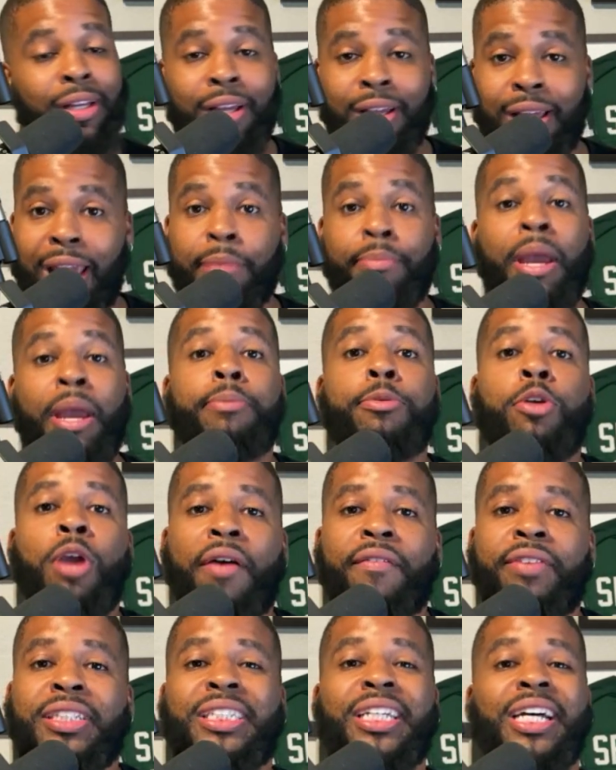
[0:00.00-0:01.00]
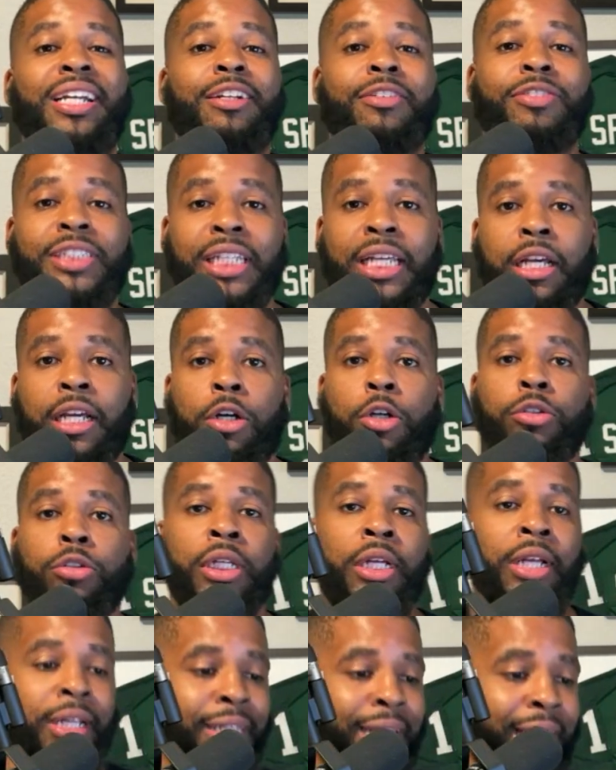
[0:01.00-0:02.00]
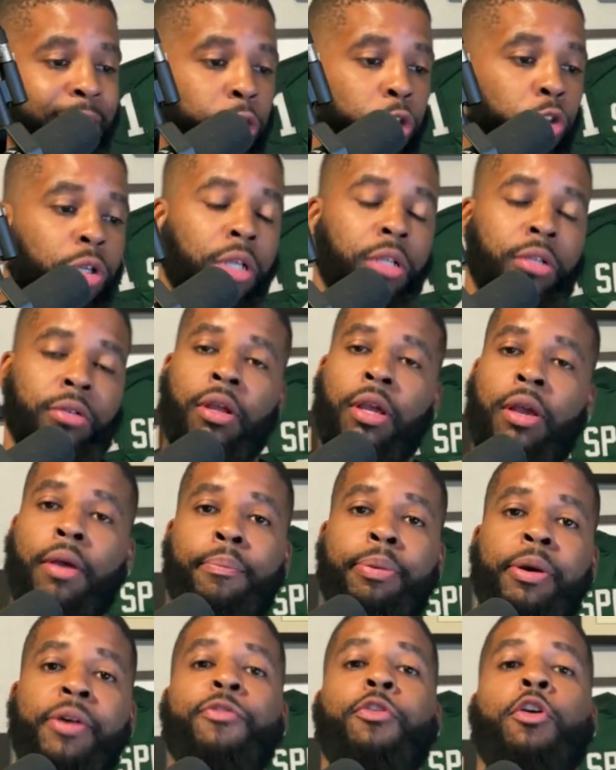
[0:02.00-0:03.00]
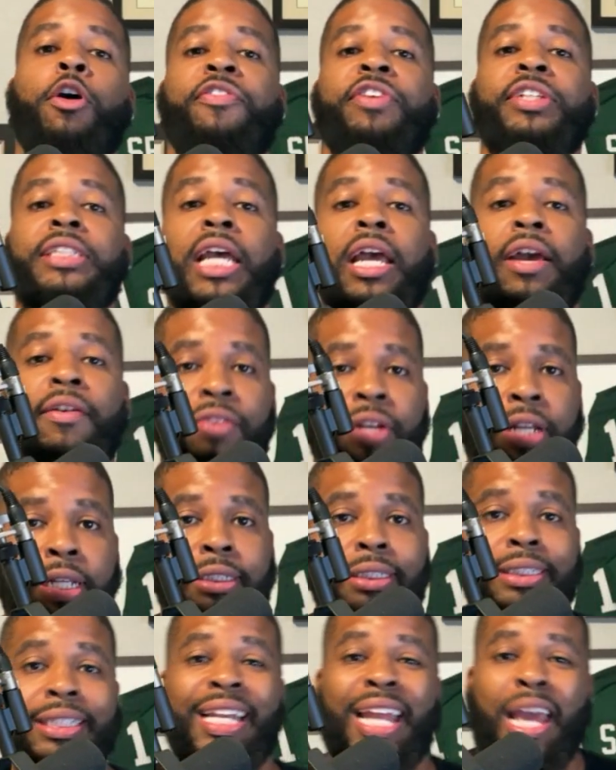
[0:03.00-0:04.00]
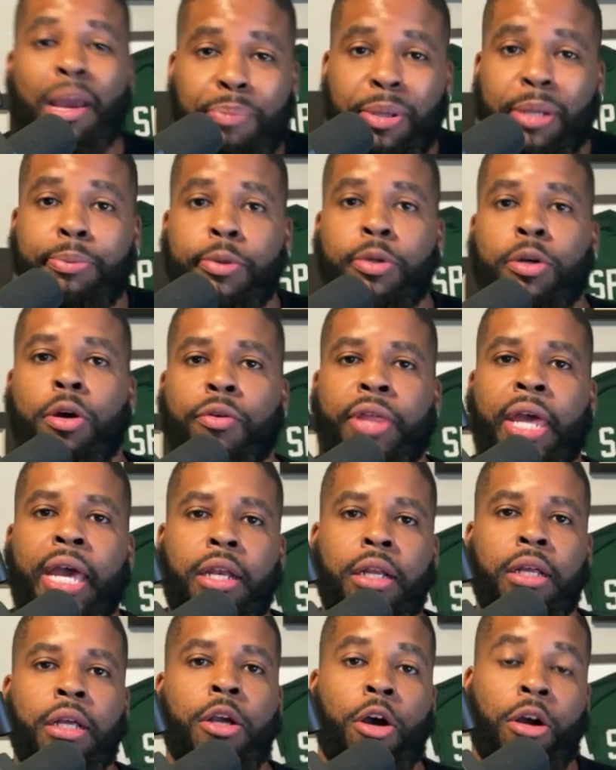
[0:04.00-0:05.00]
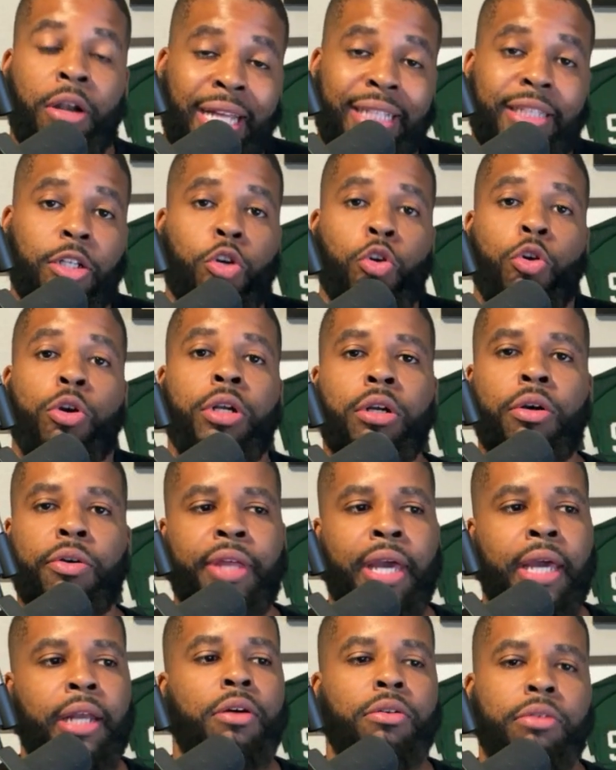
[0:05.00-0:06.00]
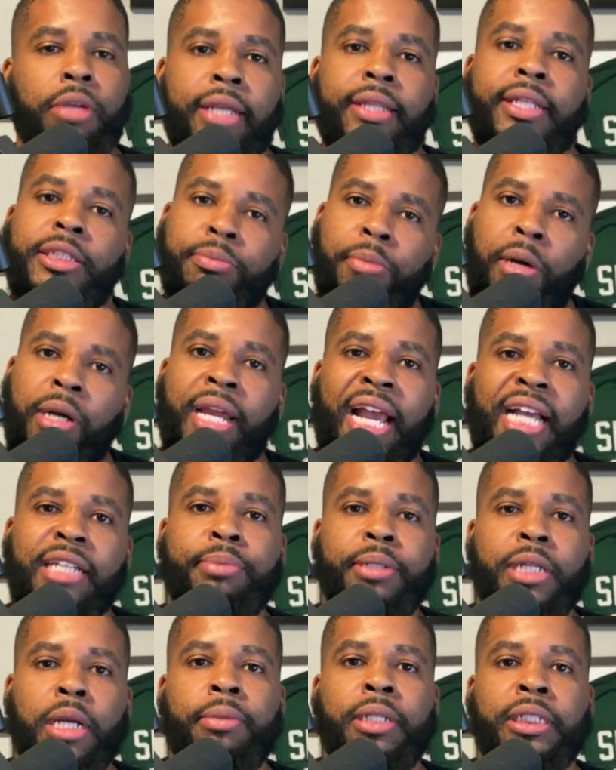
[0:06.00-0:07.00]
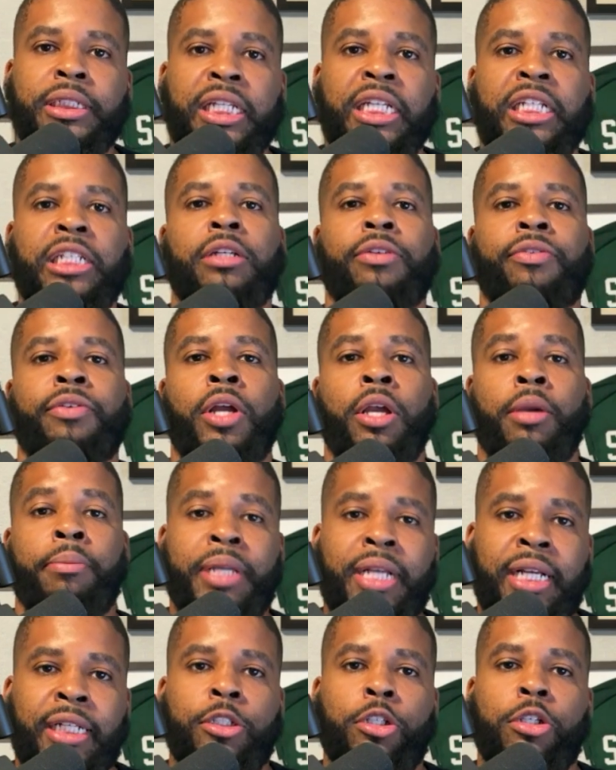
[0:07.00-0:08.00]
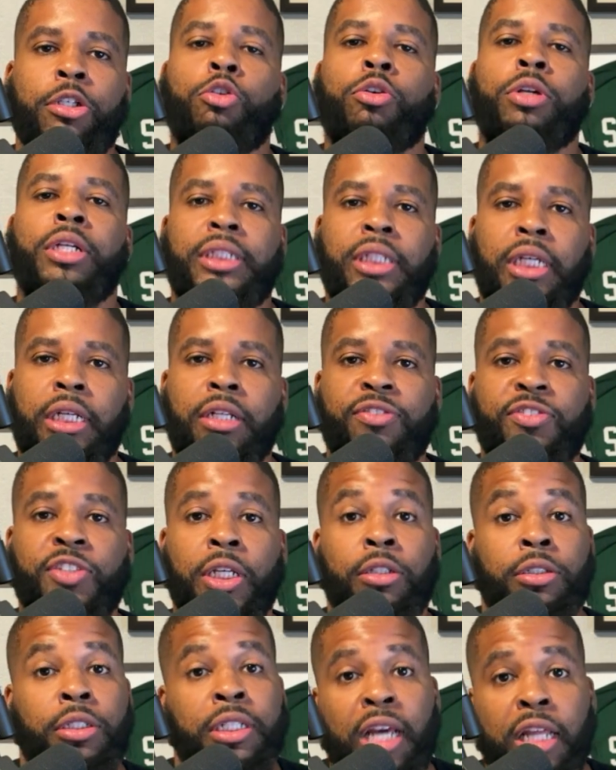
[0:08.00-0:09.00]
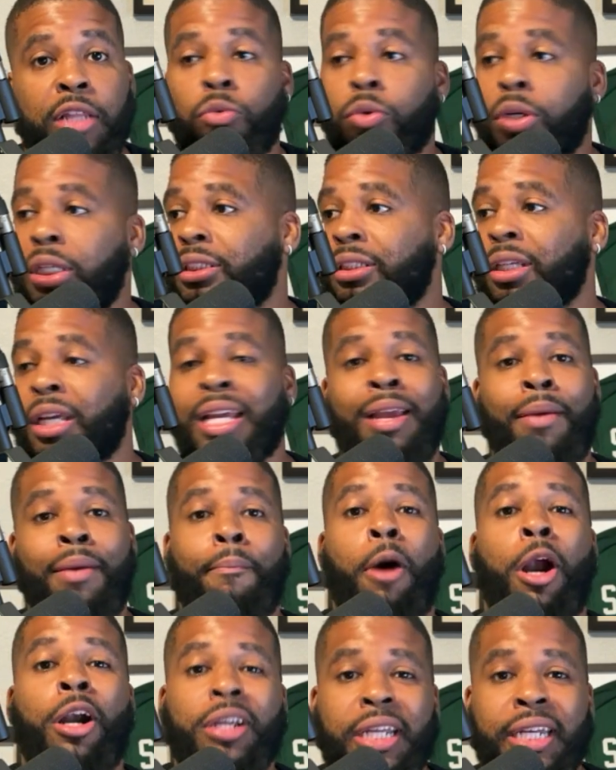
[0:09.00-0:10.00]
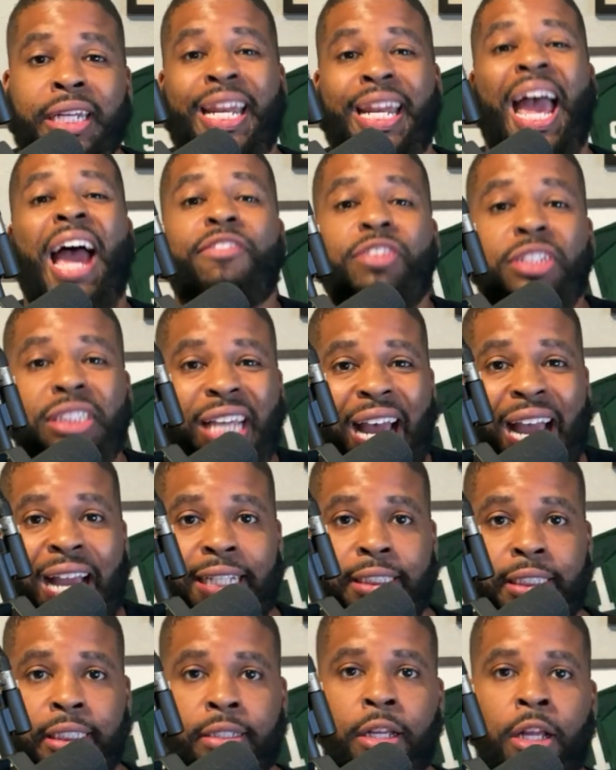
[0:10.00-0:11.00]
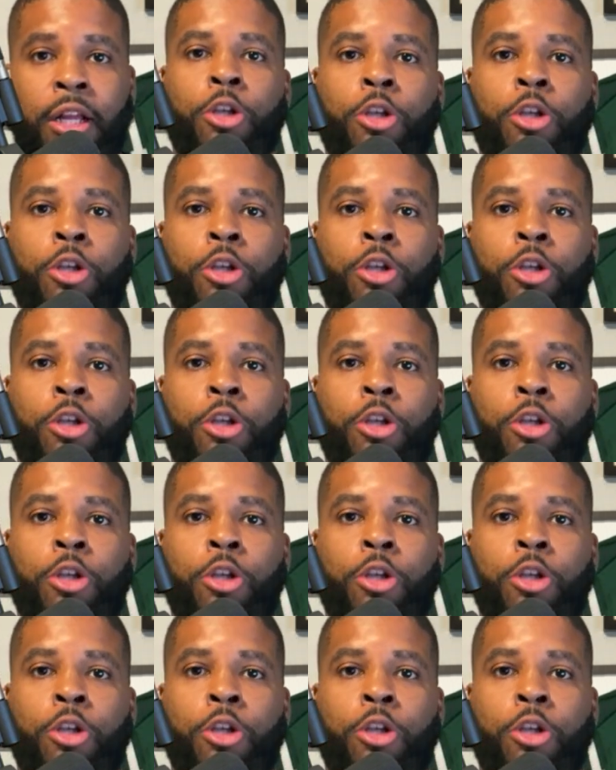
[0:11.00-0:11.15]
Maybe you have a ton of sales that you can put forth as evidence to let people know that, or let the court know that, okay, this mark has become distinctive because you're doing a ton of sales. Another one is marketing, advertising.